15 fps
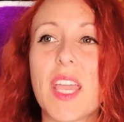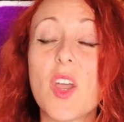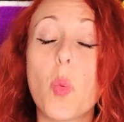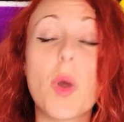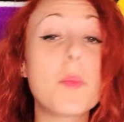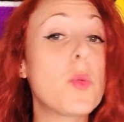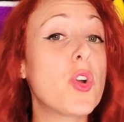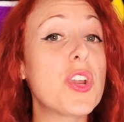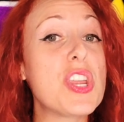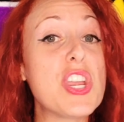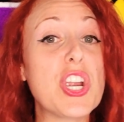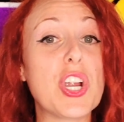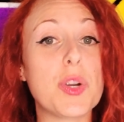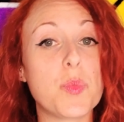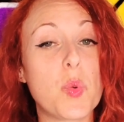One more
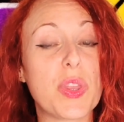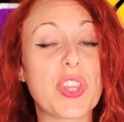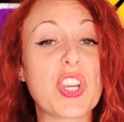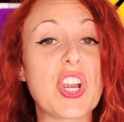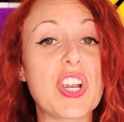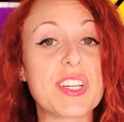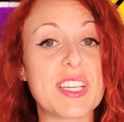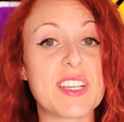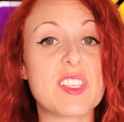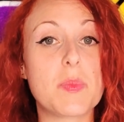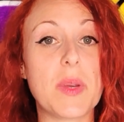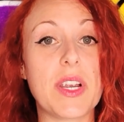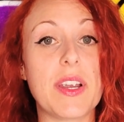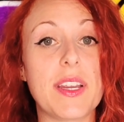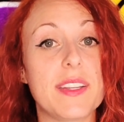year with the Kirk
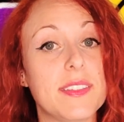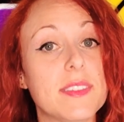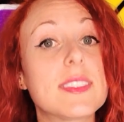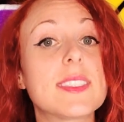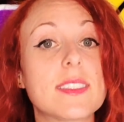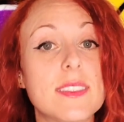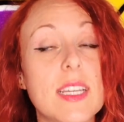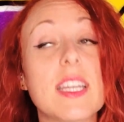experiment.